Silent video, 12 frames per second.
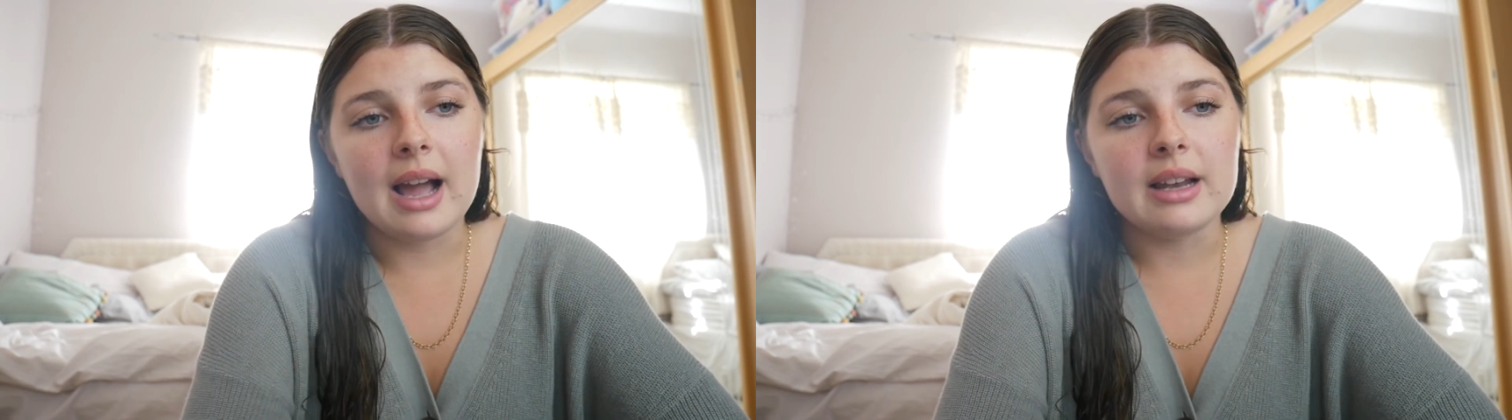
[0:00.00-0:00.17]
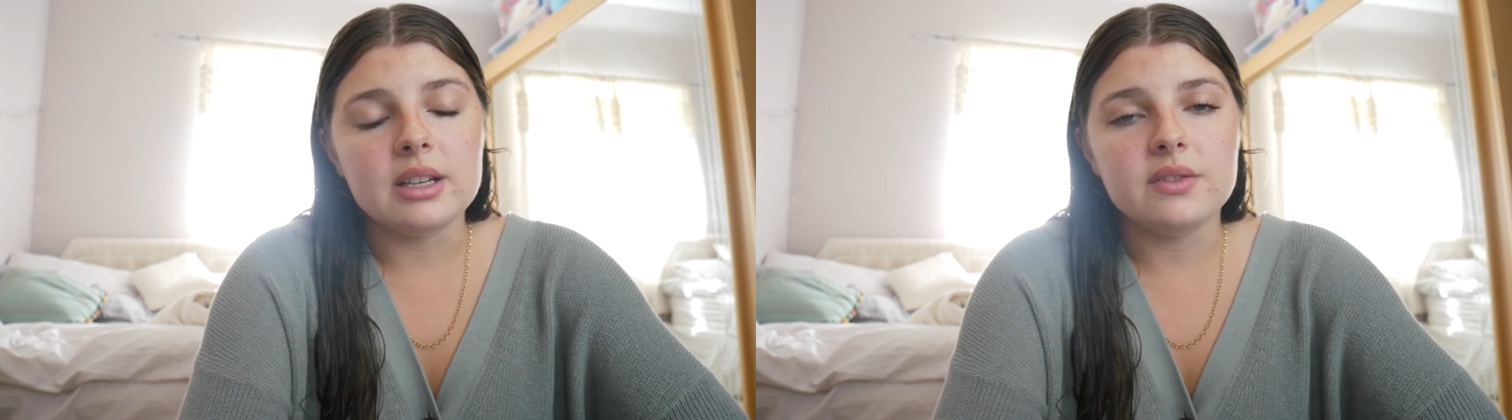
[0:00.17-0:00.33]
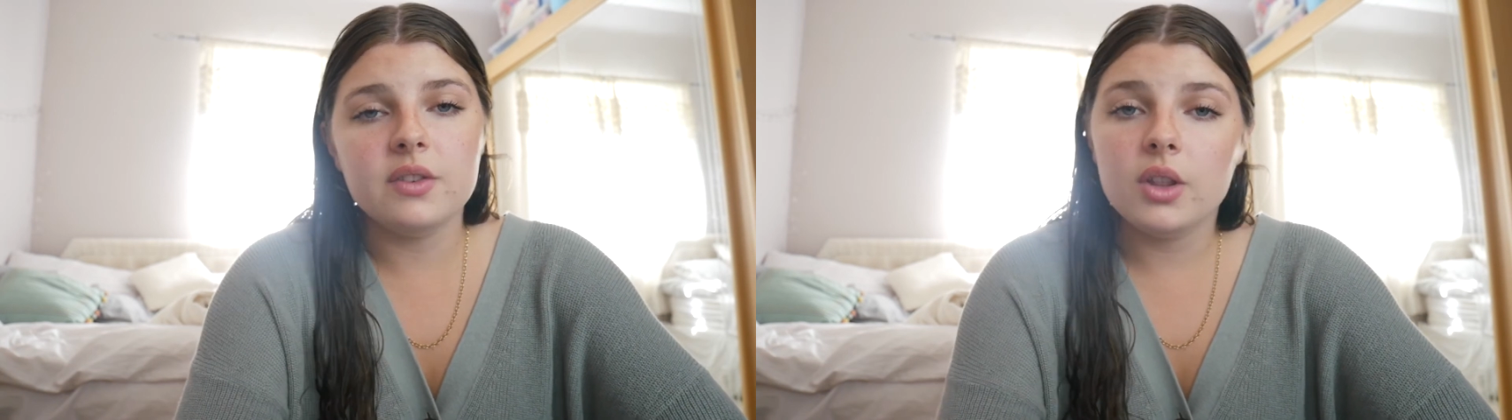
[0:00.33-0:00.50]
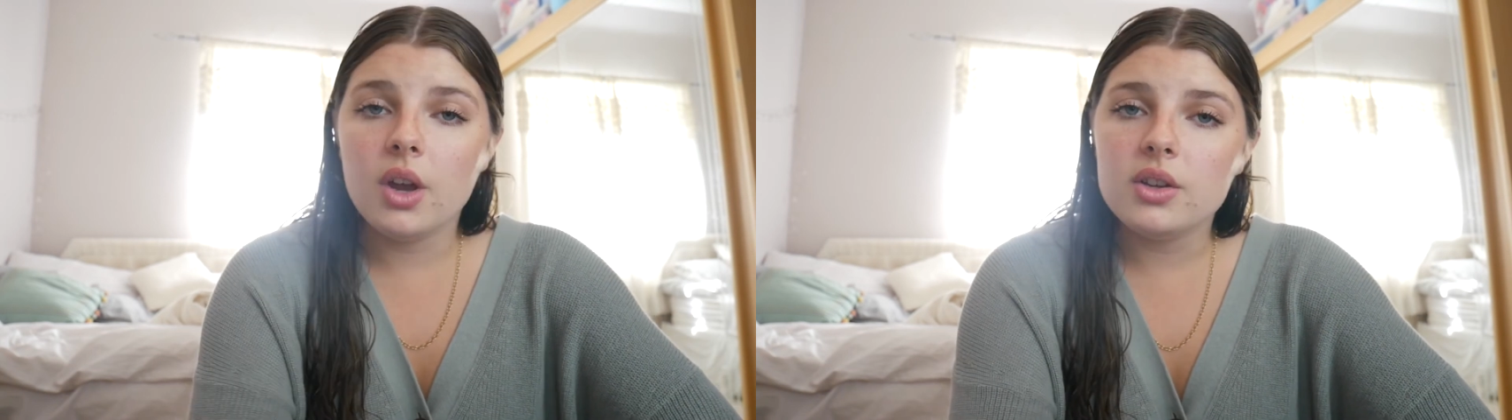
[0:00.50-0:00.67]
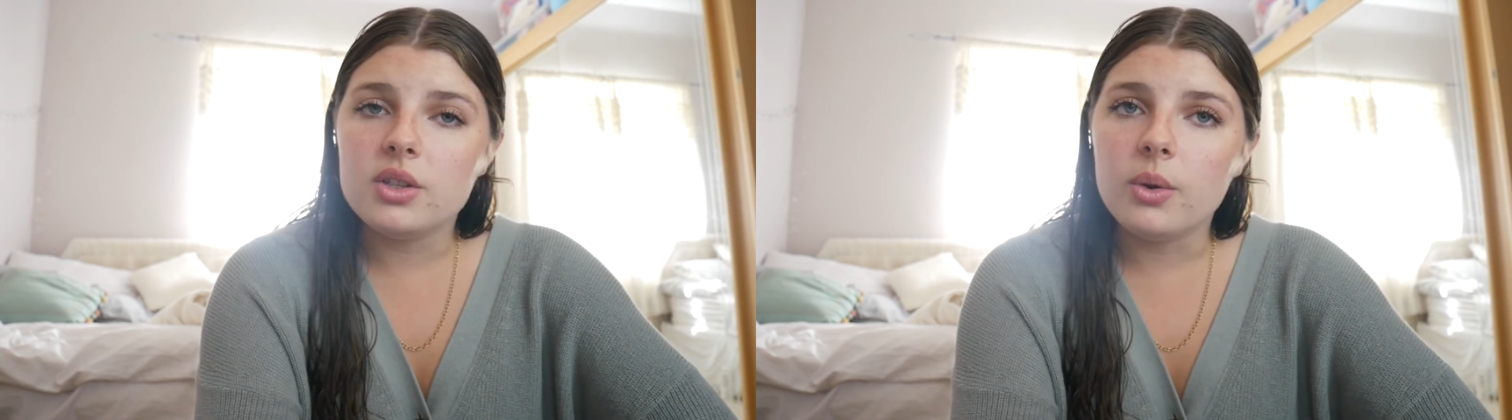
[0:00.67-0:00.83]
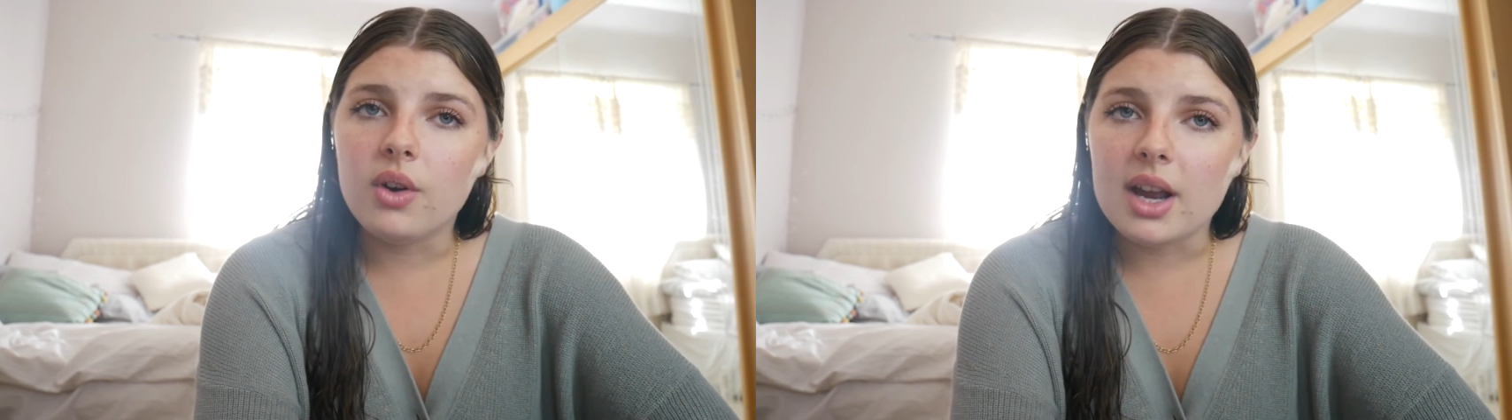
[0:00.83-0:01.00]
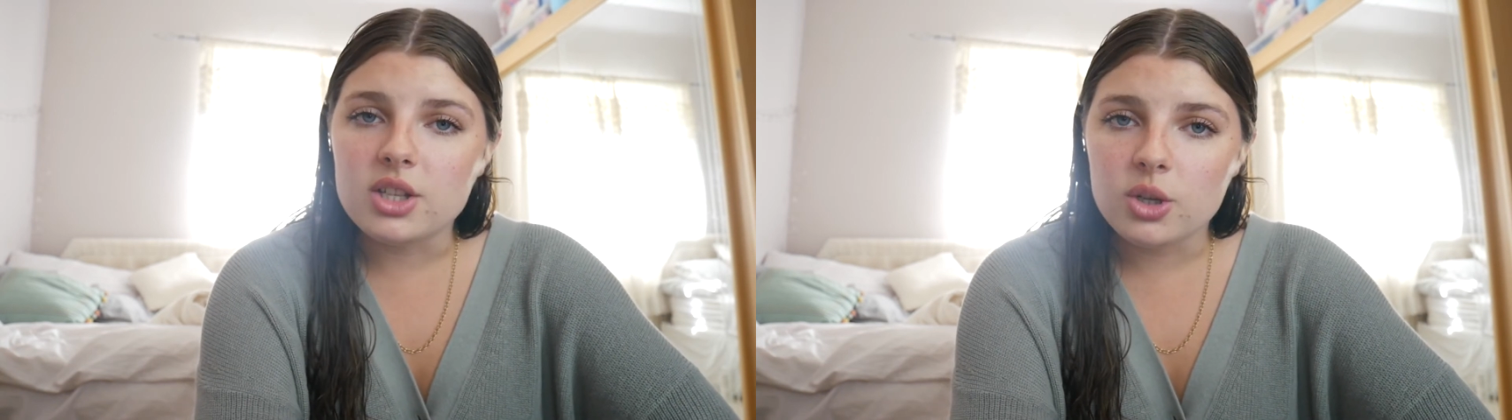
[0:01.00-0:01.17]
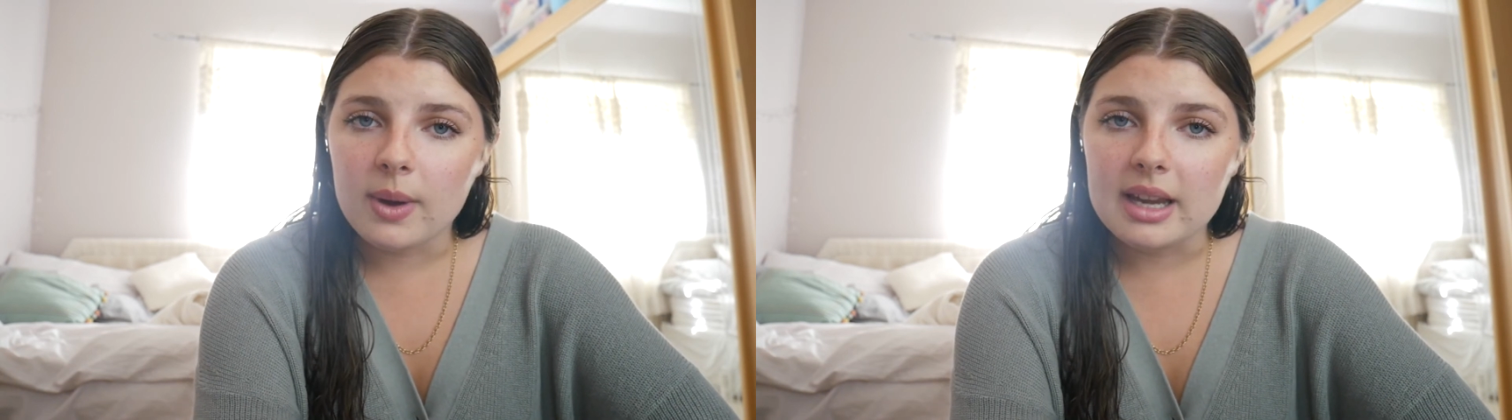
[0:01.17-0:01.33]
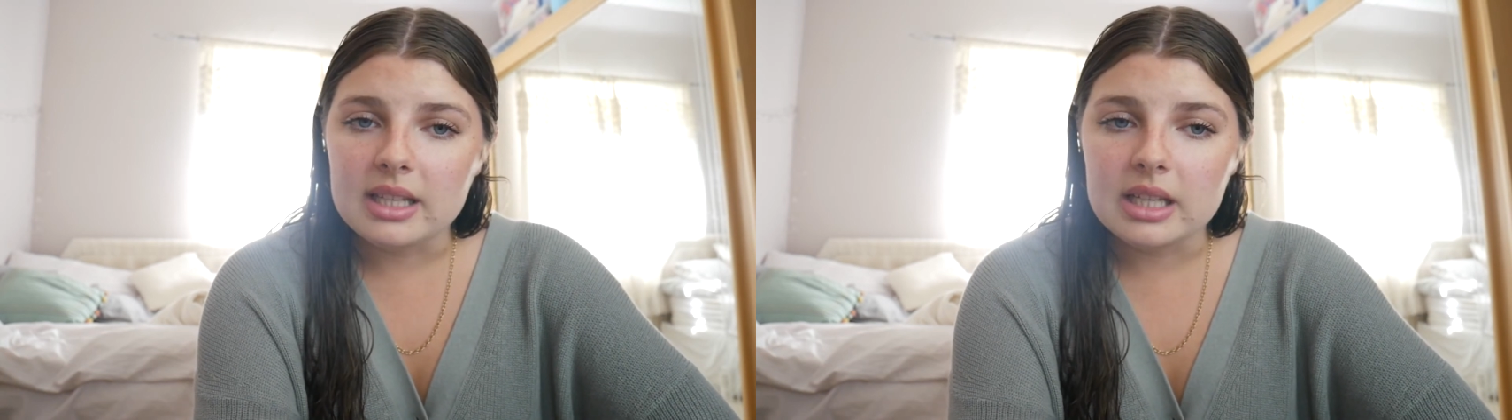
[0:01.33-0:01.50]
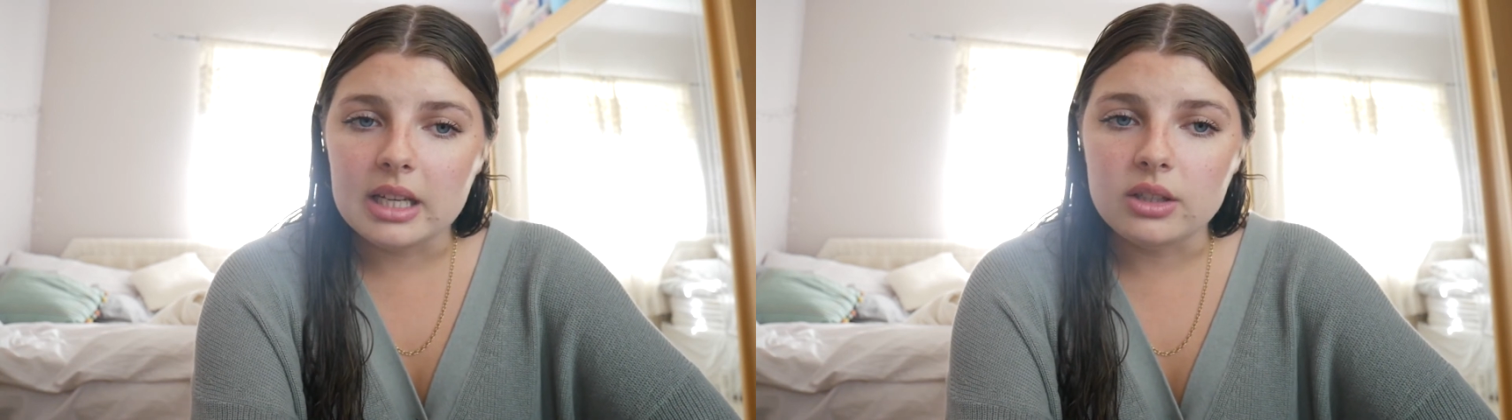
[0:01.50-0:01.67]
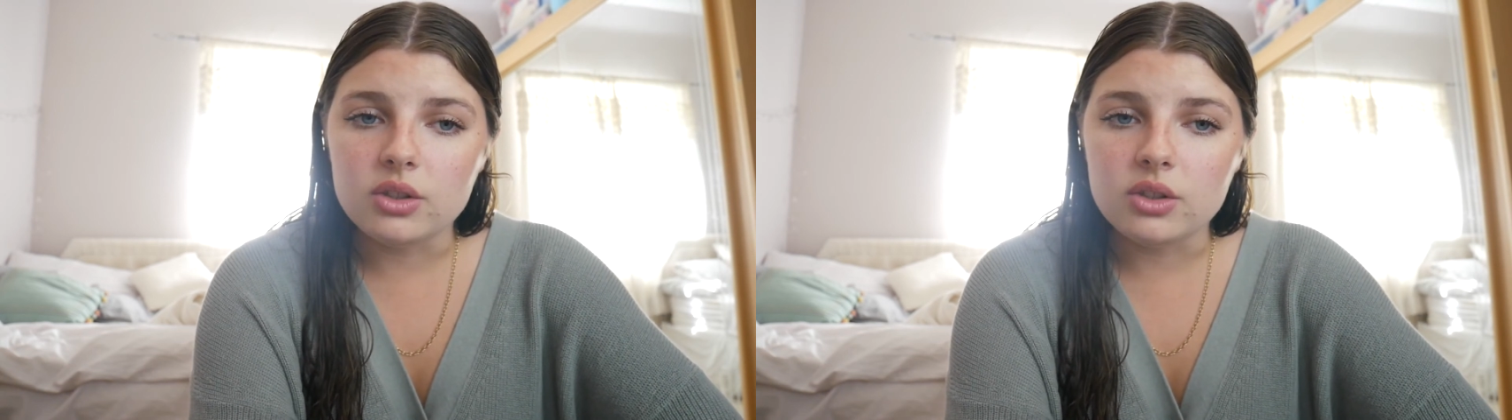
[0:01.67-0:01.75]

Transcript: And for those who are graduating,